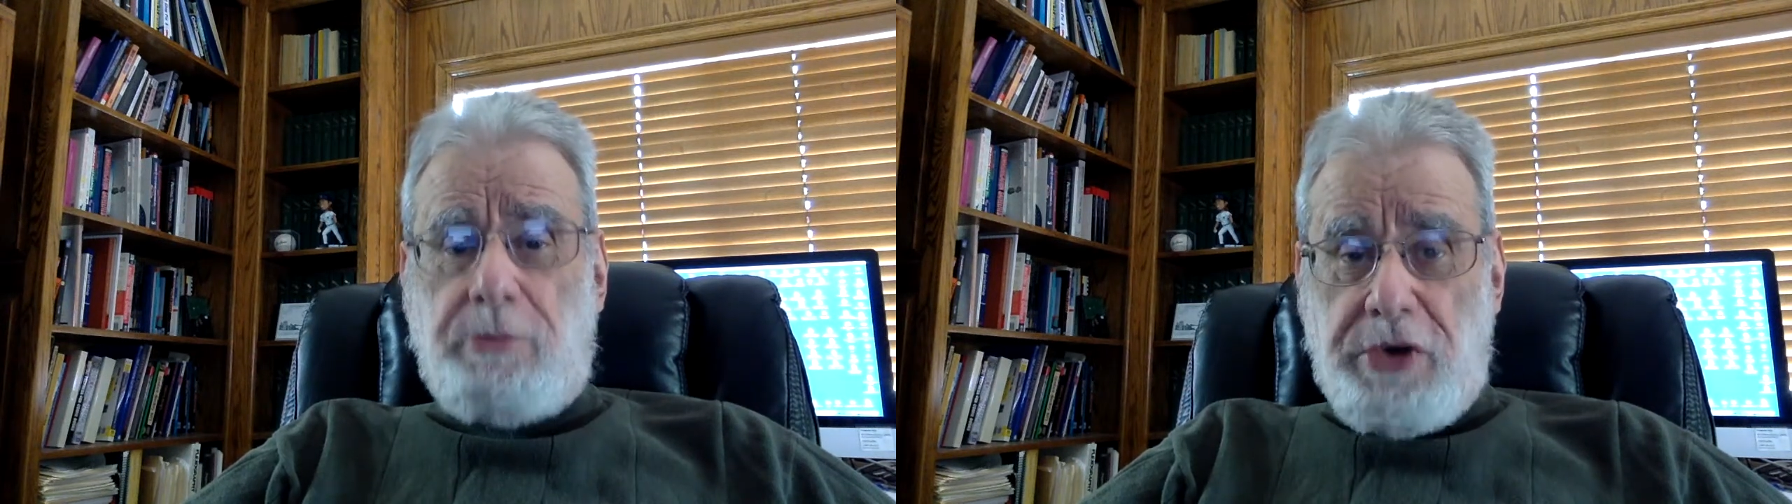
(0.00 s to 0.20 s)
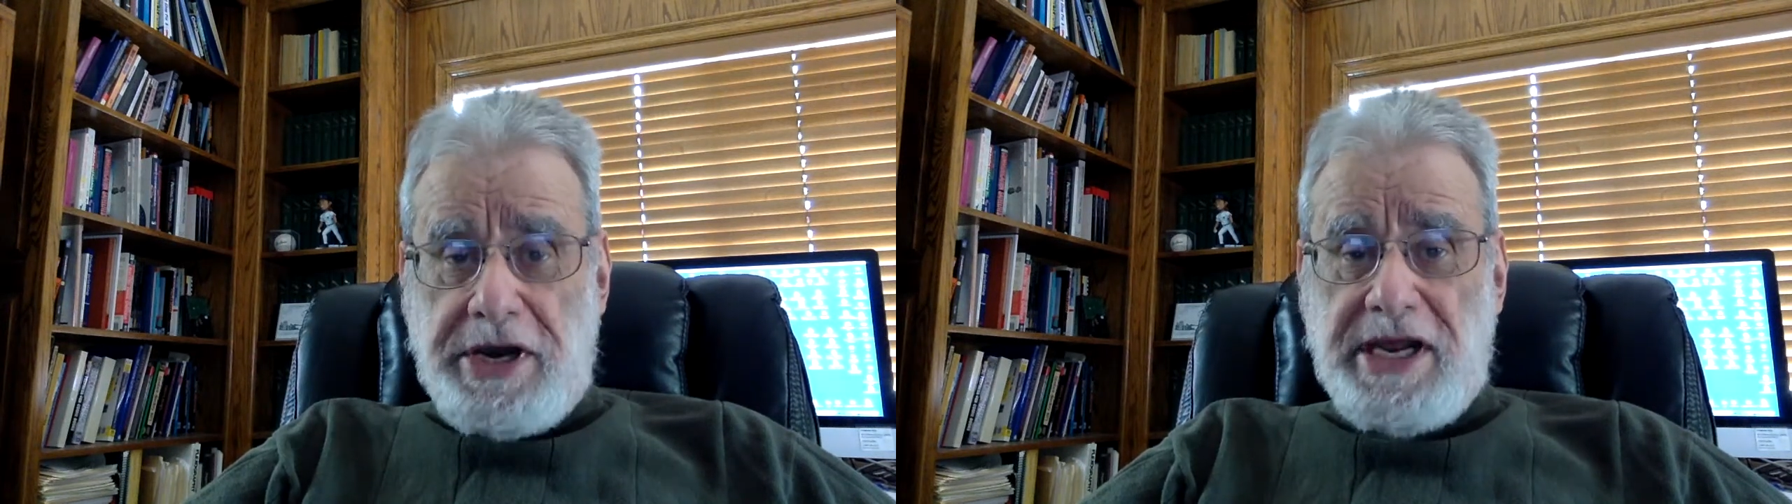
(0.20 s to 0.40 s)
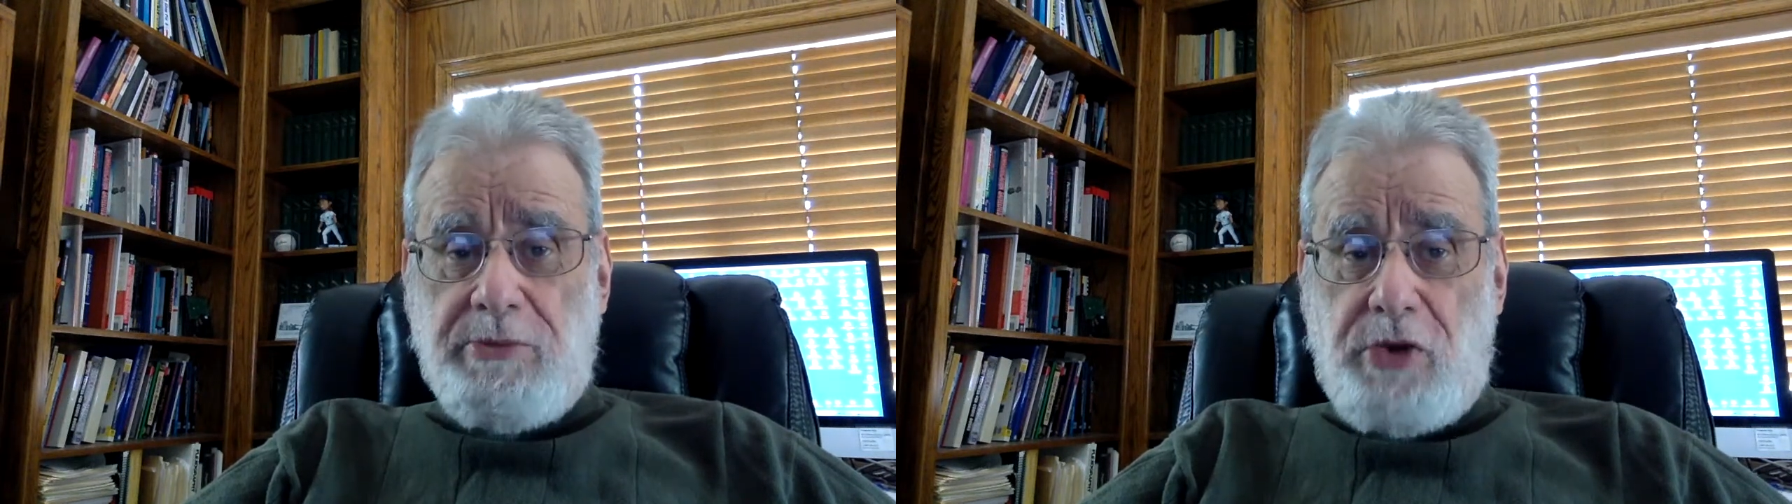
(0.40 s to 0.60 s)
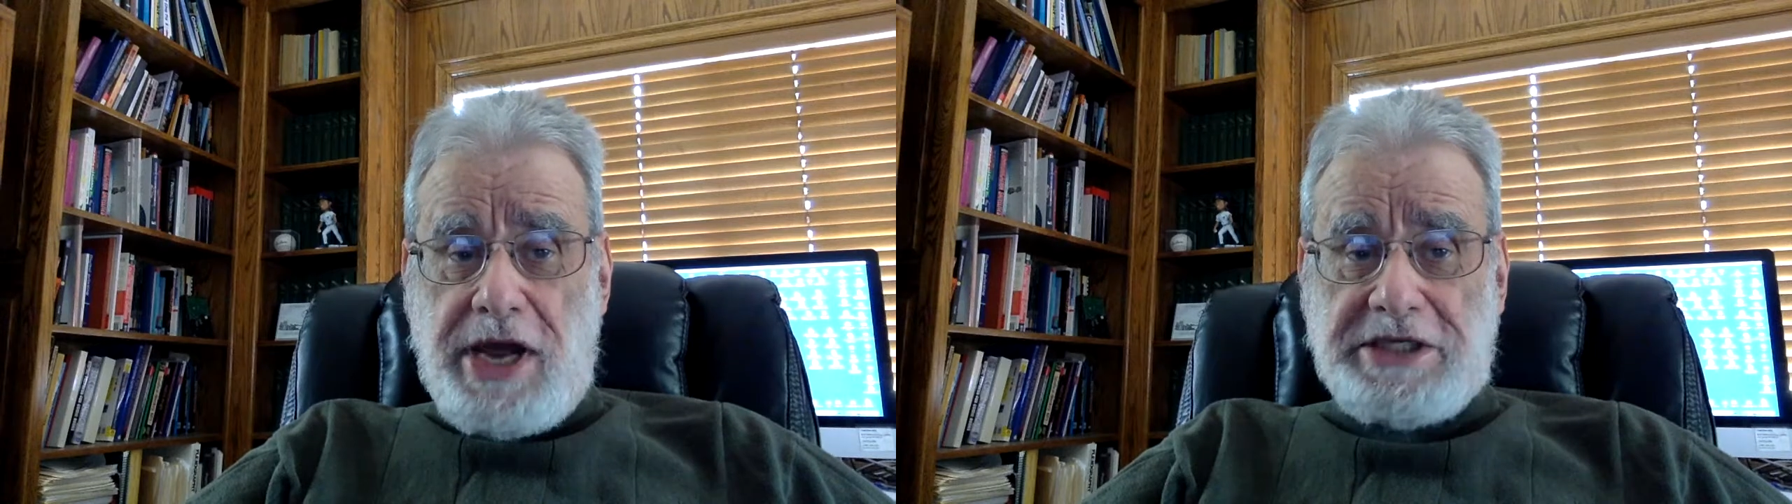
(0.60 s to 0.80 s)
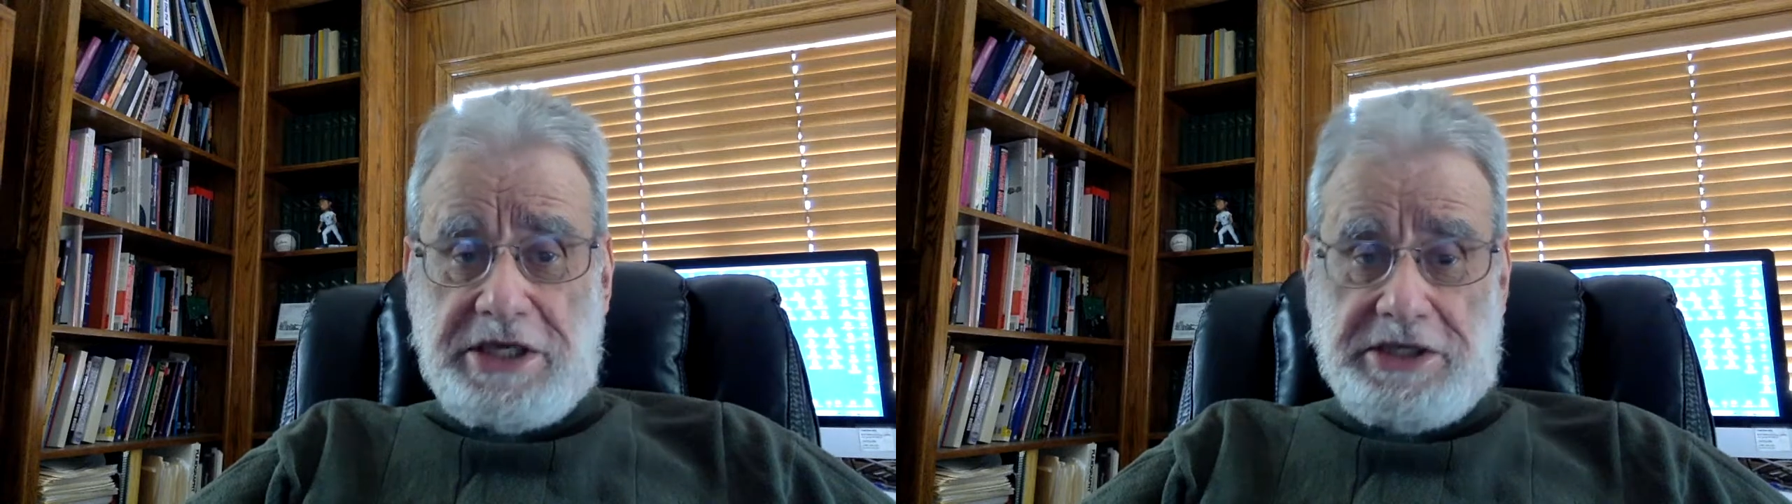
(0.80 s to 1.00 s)
printing
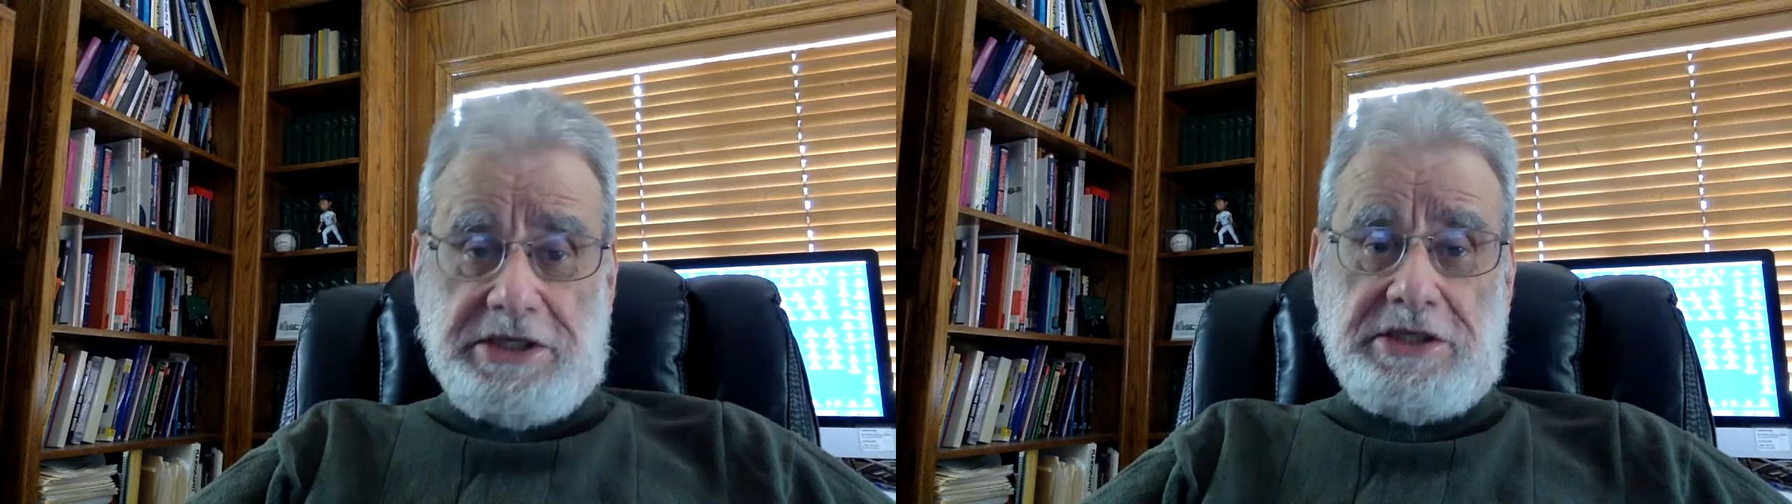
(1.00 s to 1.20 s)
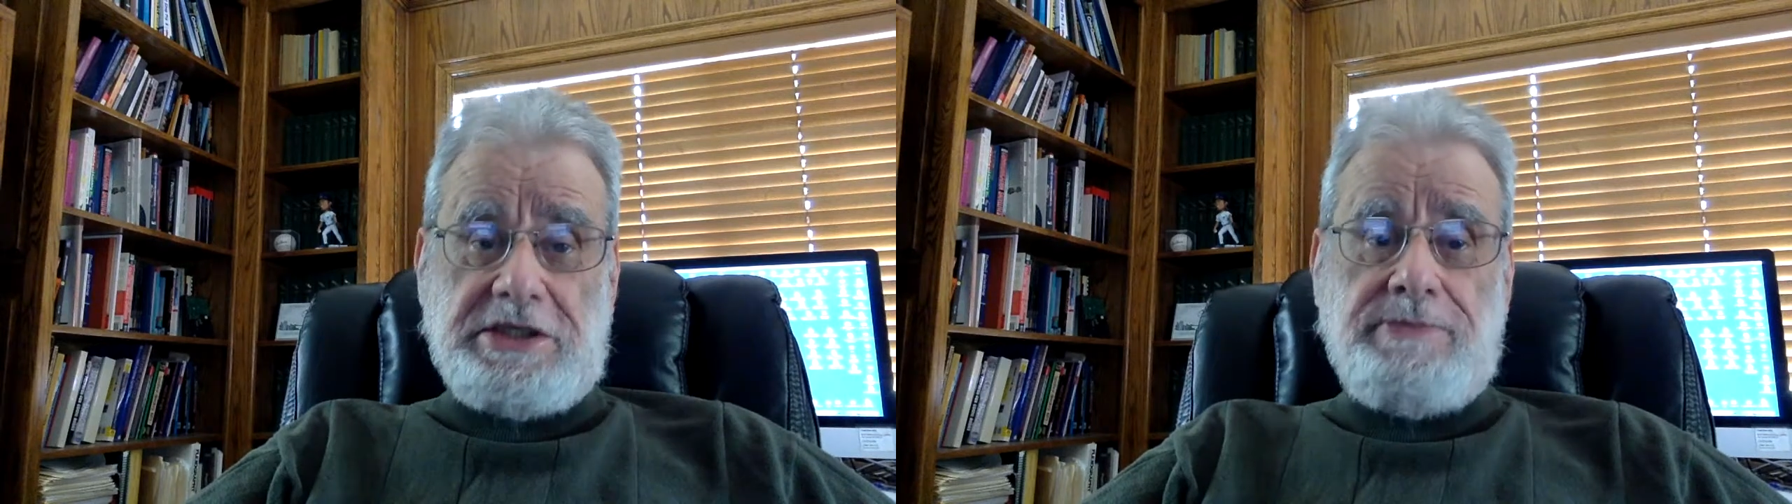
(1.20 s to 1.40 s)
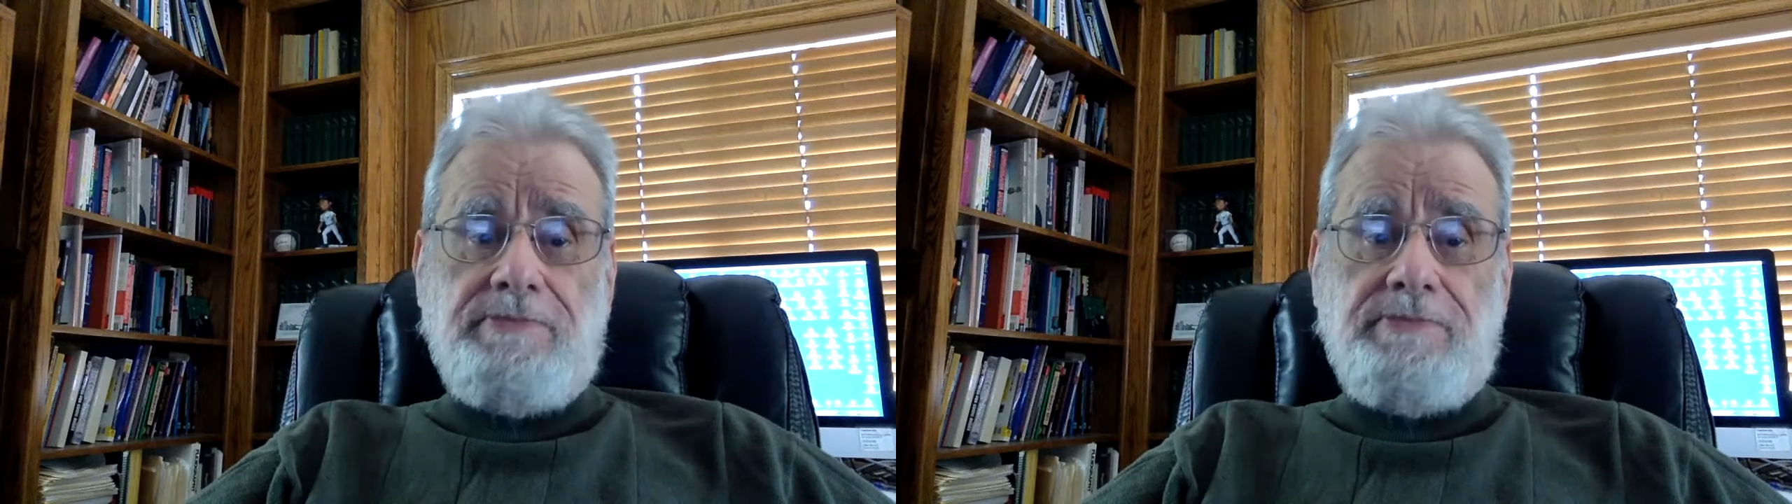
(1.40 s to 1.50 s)
processes.